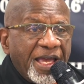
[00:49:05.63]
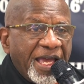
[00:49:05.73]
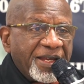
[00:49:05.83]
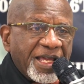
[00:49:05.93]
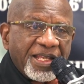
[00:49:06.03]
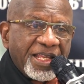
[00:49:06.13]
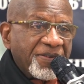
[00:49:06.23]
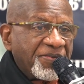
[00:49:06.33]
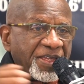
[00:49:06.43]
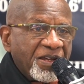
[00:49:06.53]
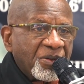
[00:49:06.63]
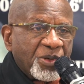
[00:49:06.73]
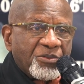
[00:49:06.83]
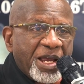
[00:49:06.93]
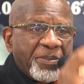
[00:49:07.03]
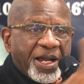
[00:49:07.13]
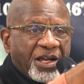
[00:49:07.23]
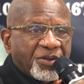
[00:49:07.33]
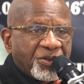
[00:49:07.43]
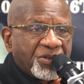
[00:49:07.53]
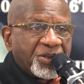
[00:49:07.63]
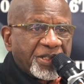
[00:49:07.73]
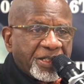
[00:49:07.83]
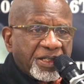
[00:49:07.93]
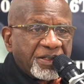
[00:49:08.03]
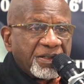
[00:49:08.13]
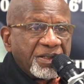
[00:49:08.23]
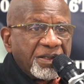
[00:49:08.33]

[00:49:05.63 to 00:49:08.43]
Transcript: and I left there and went right back out on the road again.